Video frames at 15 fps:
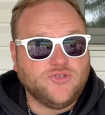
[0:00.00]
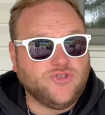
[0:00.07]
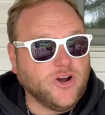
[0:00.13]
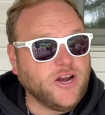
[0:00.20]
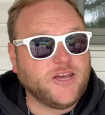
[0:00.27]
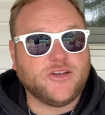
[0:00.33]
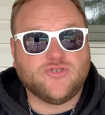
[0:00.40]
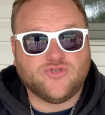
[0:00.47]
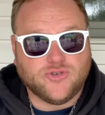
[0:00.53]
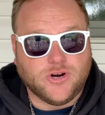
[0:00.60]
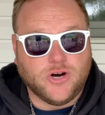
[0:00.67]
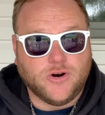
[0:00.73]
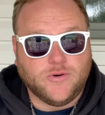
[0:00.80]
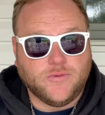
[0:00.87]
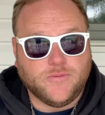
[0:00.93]
Johnny
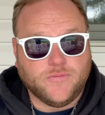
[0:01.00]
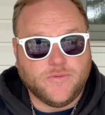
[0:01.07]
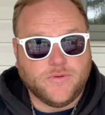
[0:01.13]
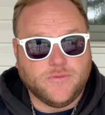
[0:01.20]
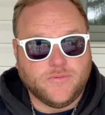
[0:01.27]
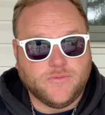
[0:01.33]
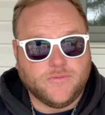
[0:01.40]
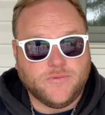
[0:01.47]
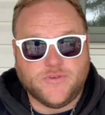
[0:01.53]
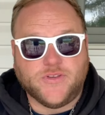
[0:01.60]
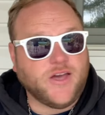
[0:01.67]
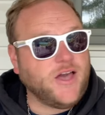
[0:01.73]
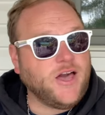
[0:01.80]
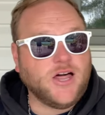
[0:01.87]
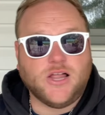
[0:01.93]
Gaudreau was
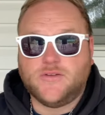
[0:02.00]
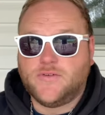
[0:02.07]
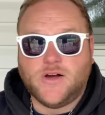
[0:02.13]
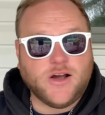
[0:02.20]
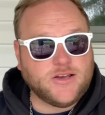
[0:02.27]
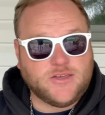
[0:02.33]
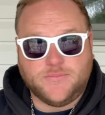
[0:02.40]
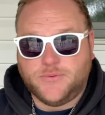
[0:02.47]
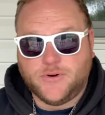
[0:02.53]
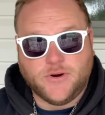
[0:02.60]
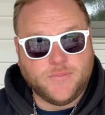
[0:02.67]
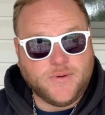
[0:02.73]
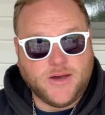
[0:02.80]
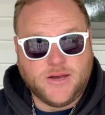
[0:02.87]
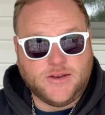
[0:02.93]
a hell of a hockey
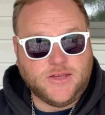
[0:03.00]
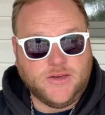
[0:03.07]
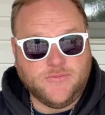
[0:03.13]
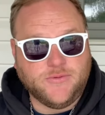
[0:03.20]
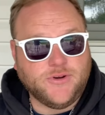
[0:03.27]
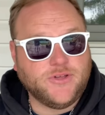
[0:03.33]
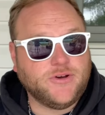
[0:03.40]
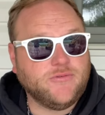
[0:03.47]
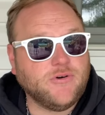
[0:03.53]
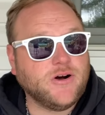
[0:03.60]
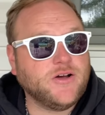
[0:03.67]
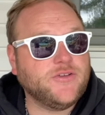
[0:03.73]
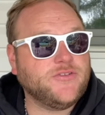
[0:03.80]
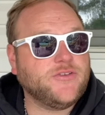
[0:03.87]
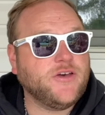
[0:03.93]
player, man. He really
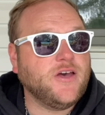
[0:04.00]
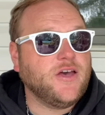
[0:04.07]
was.